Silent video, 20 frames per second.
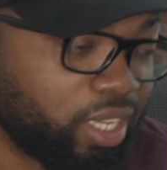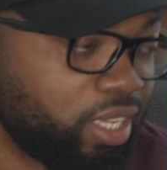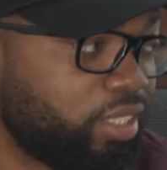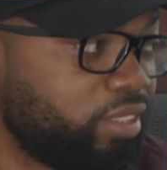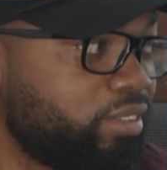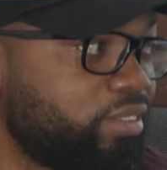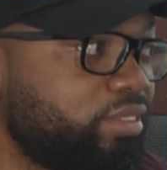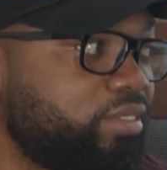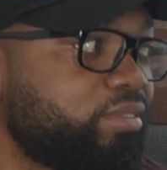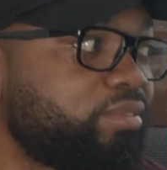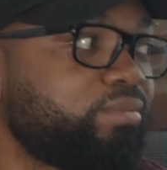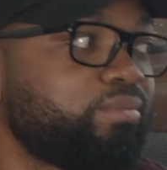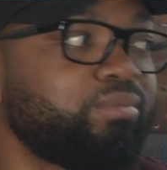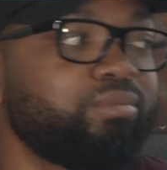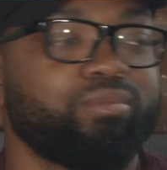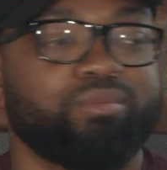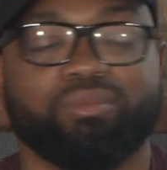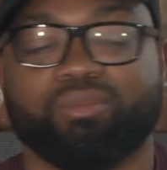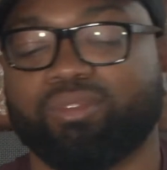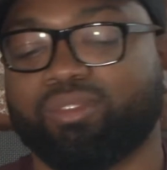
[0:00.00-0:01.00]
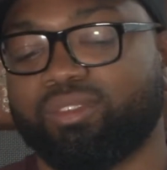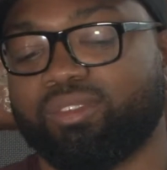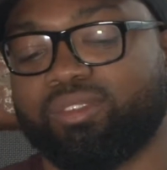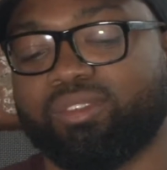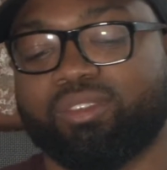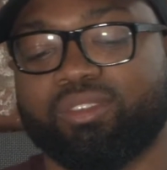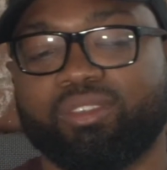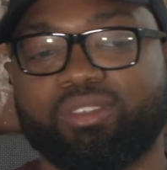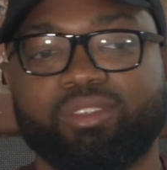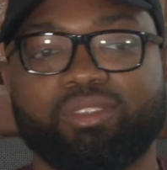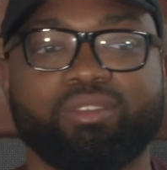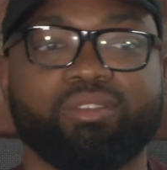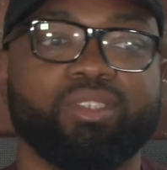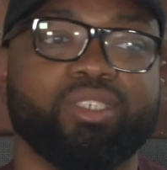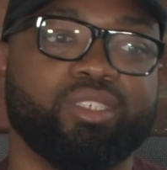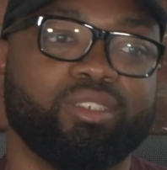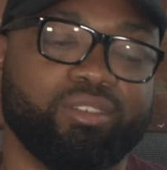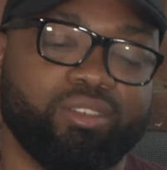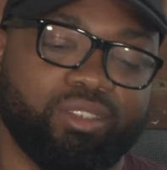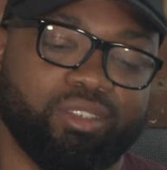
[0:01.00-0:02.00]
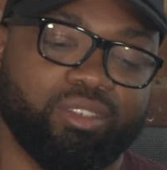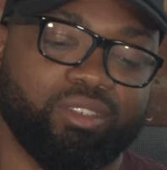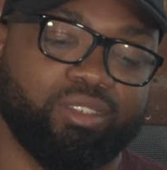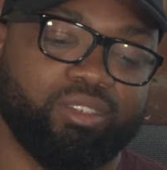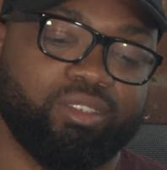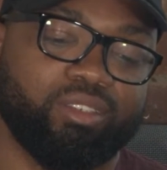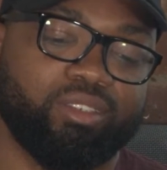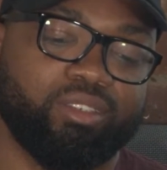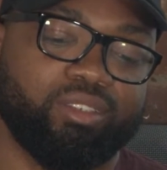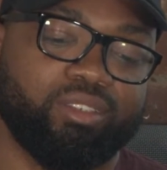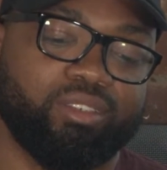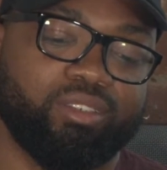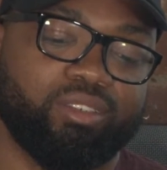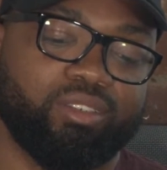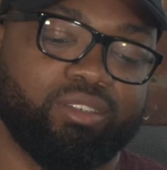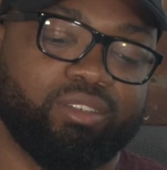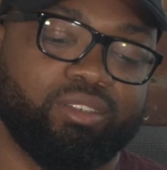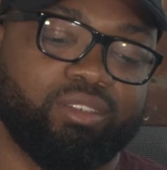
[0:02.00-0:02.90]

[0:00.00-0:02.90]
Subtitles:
He's a staple of the defense. If you take him away, he's nothing.